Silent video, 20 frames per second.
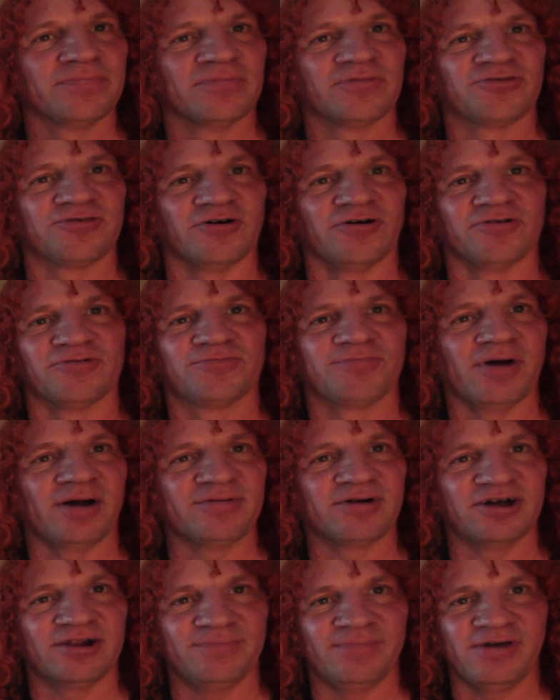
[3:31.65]
So it's
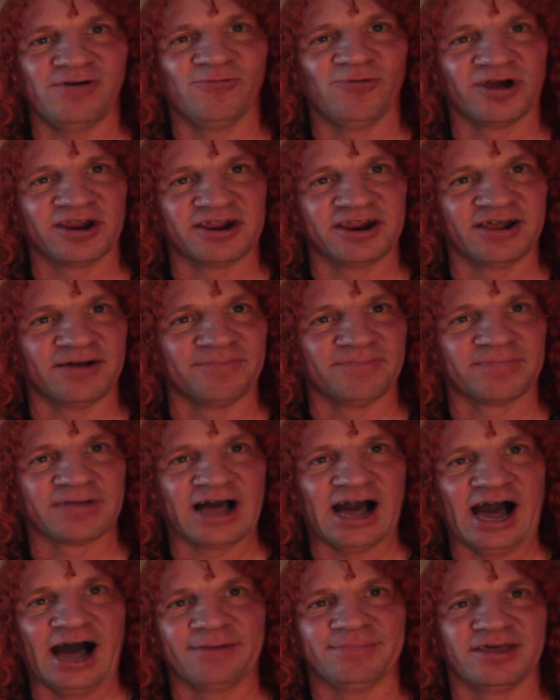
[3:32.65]
probably going to be one of them
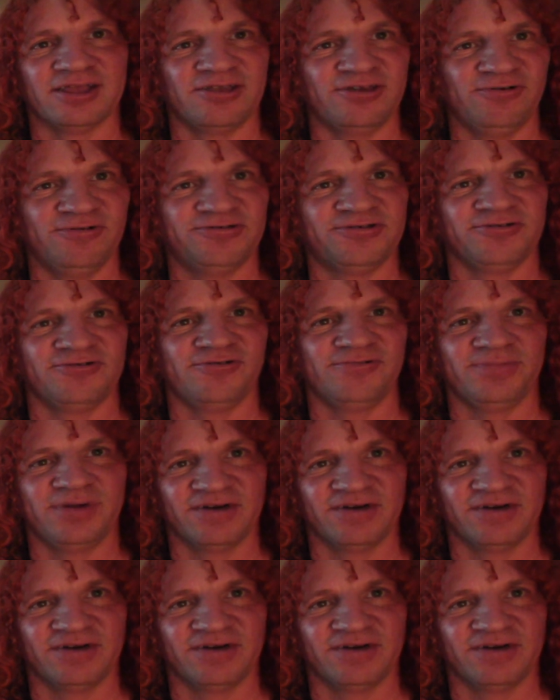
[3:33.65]
common YouTube